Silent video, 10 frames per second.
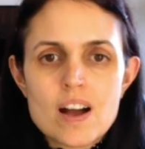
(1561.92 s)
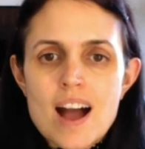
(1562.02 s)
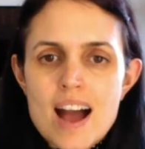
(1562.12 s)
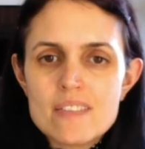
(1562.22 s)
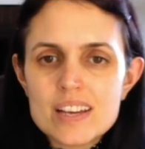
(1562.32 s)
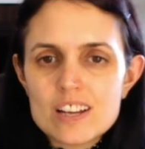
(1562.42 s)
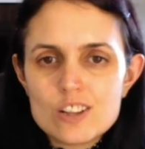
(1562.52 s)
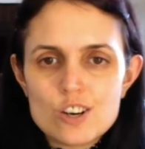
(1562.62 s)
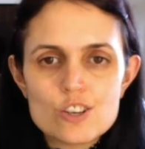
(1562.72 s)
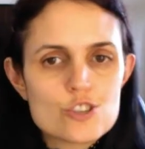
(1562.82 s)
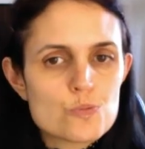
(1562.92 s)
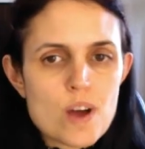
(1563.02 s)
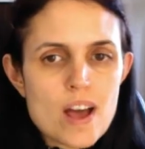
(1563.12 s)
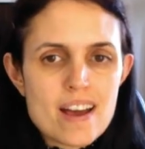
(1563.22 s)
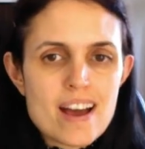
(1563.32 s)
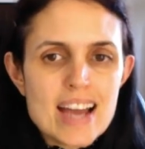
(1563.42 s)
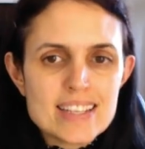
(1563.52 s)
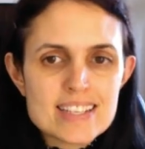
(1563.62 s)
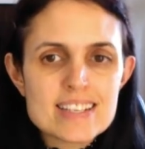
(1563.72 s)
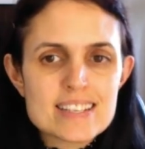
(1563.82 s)
Having a launch where I
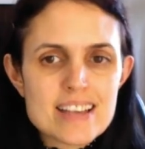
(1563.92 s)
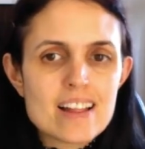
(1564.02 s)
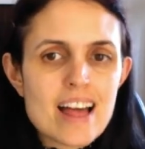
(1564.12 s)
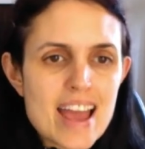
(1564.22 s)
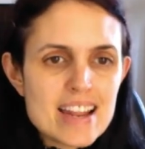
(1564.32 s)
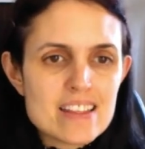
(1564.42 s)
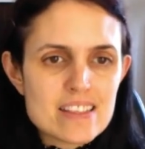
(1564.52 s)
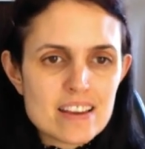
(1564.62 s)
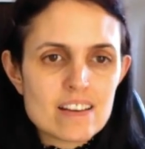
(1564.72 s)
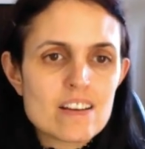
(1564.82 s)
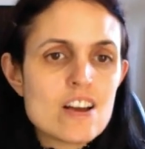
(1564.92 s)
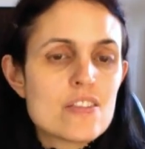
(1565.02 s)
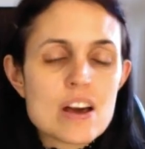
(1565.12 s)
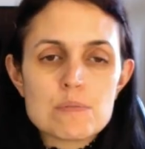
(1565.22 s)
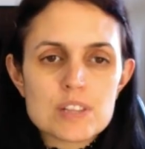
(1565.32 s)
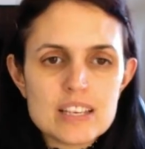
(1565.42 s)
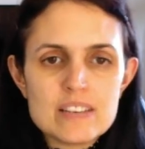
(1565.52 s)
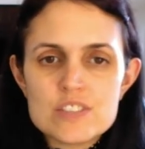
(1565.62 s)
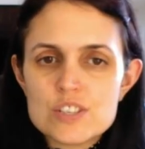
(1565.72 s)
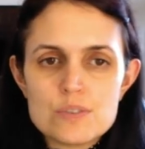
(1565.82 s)
didn't sell anything that would
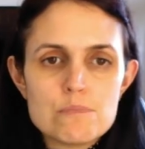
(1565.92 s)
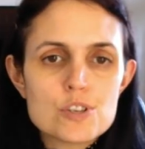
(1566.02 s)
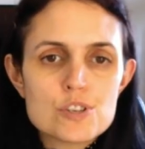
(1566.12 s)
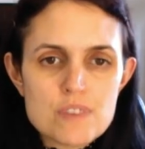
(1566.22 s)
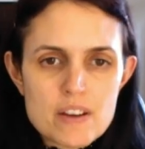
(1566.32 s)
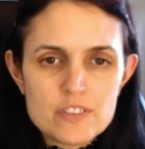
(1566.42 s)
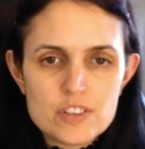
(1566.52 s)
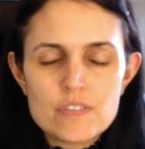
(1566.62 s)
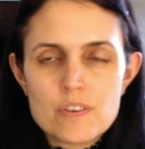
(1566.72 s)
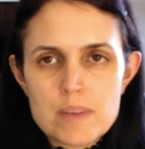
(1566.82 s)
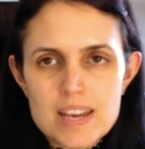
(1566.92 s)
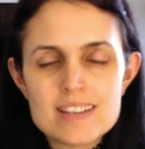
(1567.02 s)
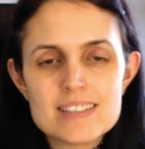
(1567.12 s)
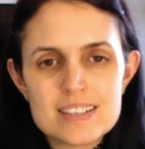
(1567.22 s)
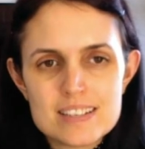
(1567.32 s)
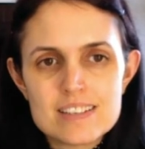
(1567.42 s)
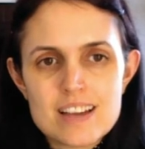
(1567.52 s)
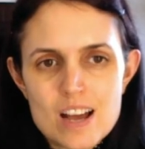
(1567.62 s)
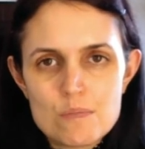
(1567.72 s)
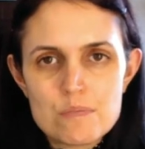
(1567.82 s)
lead to much revenue for me didn't
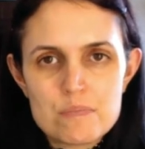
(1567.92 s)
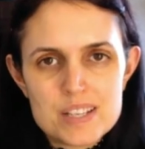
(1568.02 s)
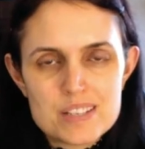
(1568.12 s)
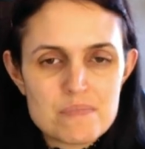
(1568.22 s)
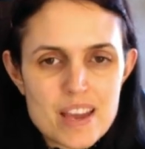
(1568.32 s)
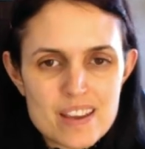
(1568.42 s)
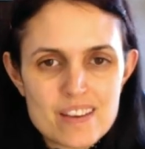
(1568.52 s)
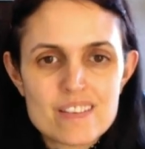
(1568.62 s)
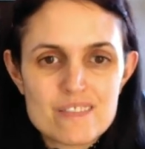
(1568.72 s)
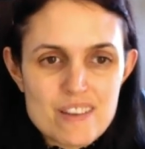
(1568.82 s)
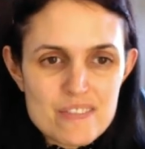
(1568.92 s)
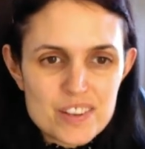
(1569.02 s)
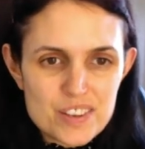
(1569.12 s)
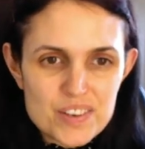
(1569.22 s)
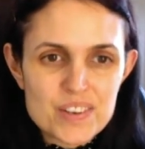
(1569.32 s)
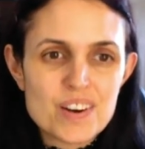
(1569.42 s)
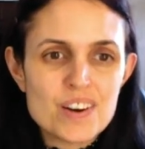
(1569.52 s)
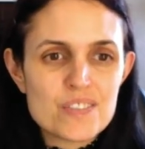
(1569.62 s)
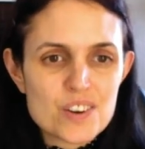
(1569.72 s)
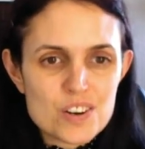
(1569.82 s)
help me to make revenue,
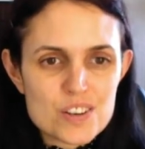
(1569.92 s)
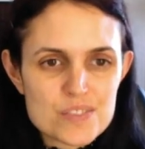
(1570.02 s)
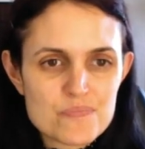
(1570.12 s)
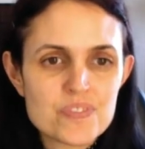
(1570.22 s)
of course.